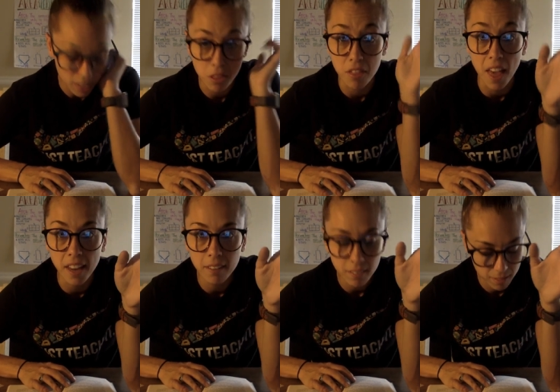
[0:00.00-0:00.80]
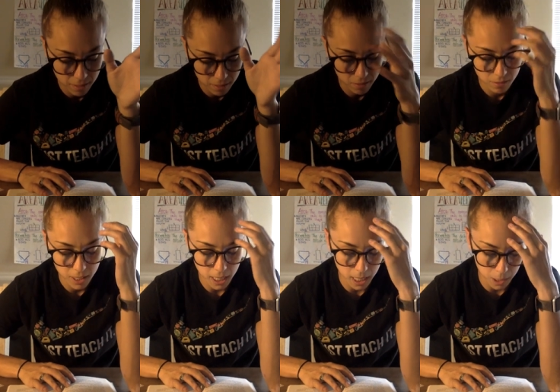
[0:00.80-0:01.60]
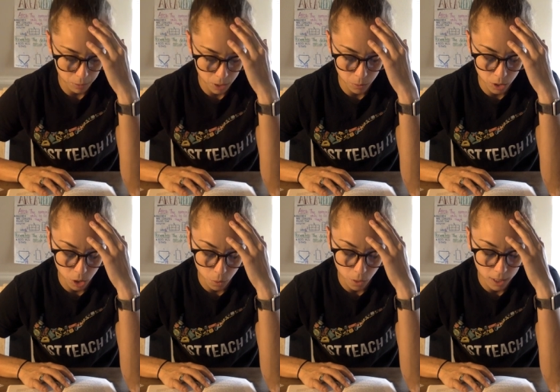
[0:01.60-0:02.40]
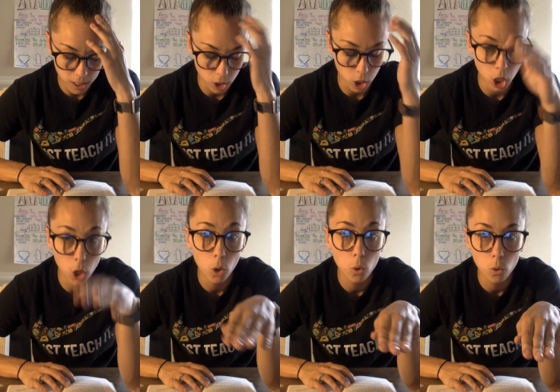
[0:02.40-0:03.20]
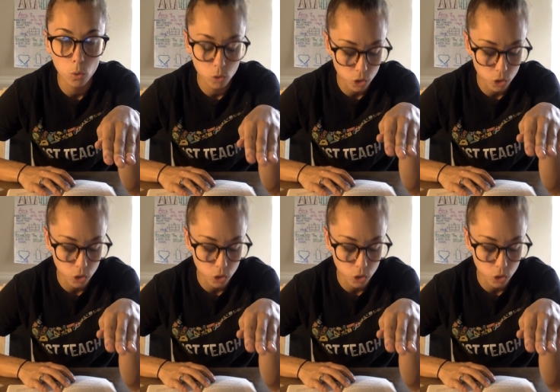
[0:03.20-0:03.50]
Then, Anna would go on in a low,